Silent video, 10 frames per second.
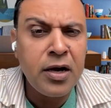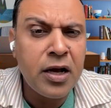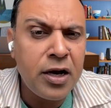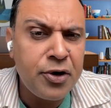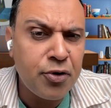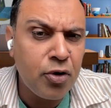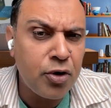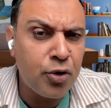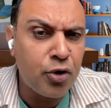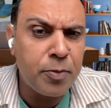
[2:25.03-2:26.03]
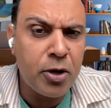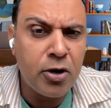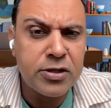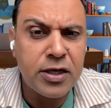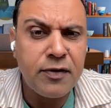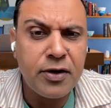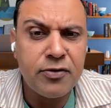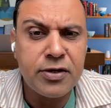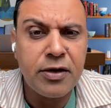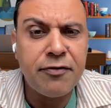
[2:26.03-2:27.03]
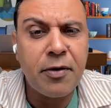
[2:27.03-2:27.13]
uncontrolled growth because they were using